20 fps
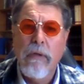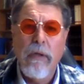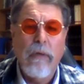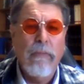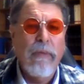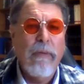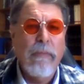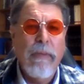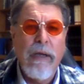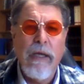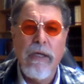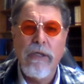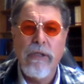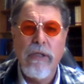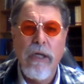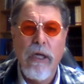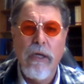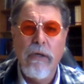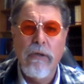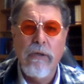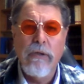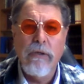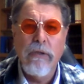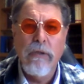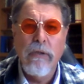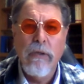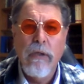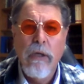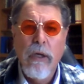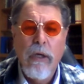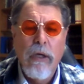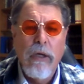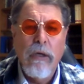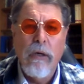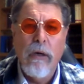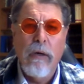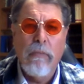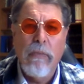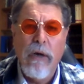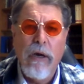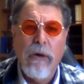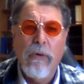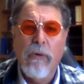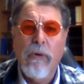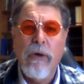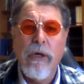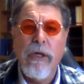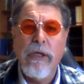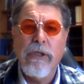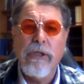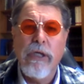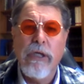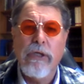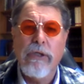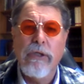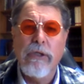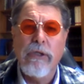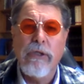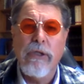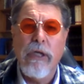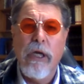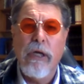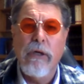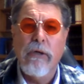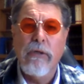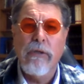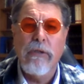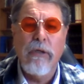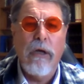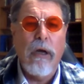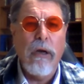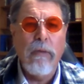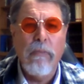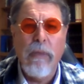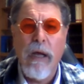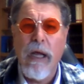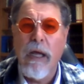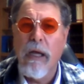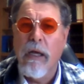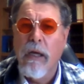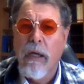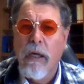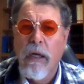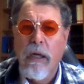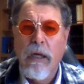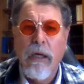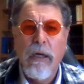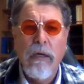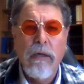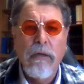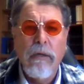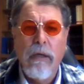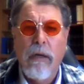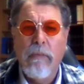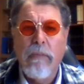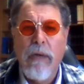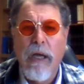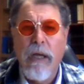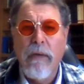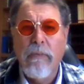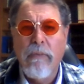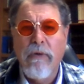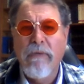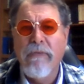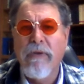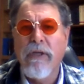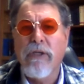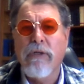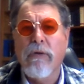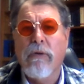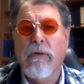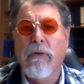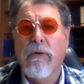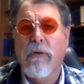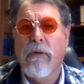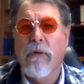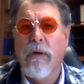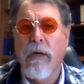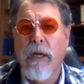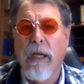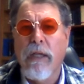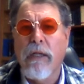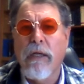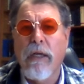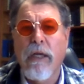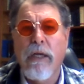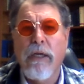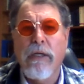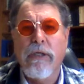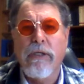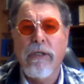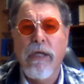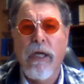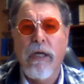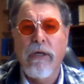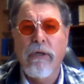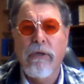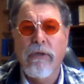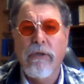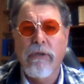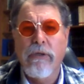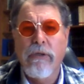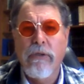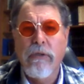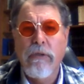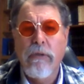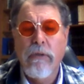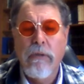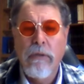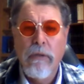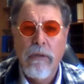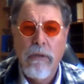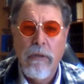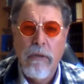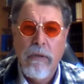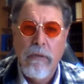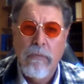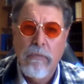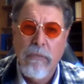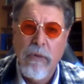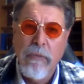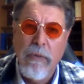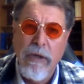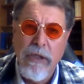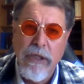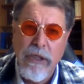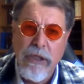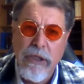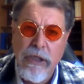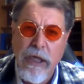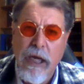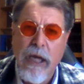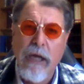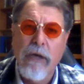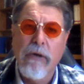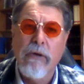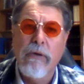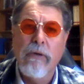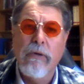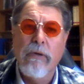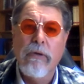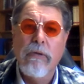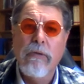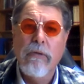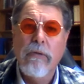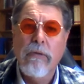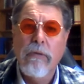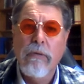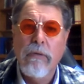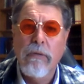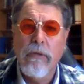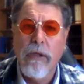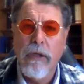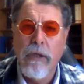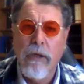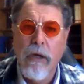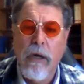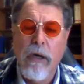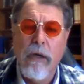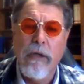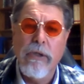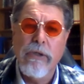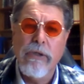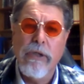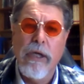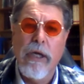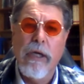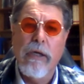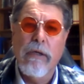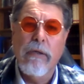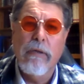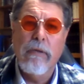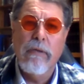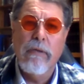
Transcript: Not by man's standards, not by organization standards, not by but uh, not by a movie store or an athletic standards, but by the standard that God has set.